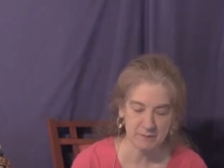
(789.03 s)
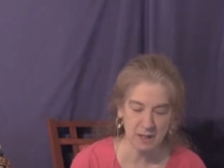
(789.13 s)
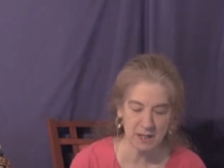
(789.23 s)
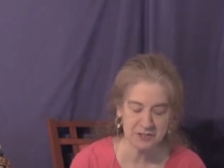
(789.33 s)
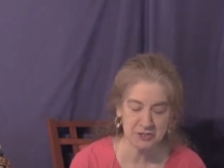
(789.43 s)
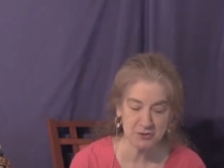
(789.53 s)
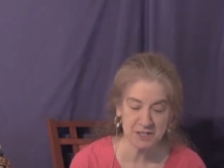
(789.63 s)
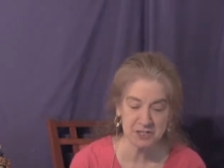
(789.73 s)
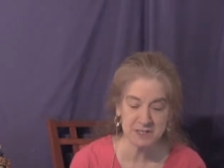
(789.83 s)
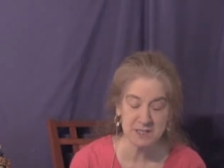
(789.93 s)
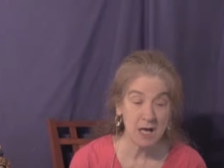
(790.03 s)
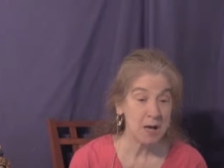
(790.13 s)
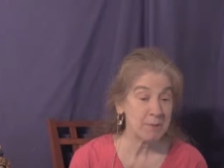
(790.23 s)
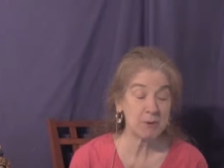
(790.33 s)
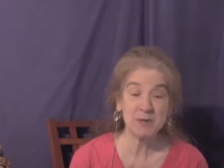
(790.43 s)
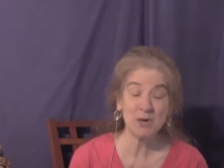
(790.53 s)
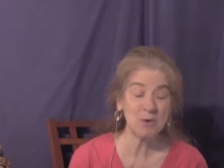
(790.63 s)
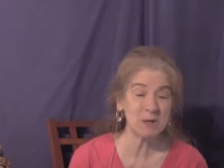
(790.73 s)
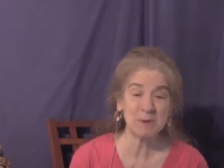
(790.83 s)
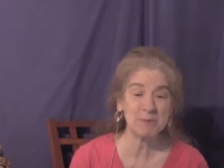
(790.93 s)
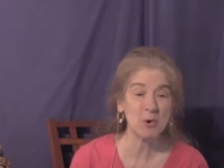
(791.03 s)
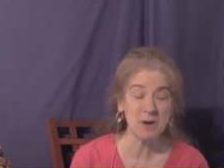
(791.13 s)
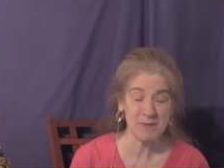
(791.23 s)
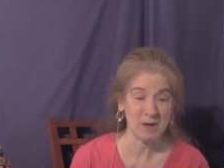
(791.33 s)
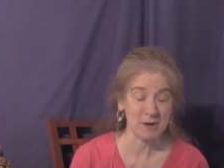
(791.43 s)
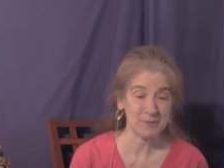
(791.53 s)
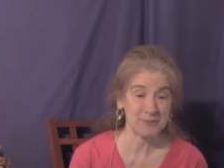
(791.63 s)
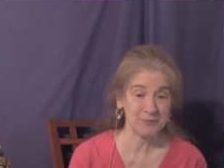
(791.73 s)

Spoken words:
concentrations, but we don't want to be born there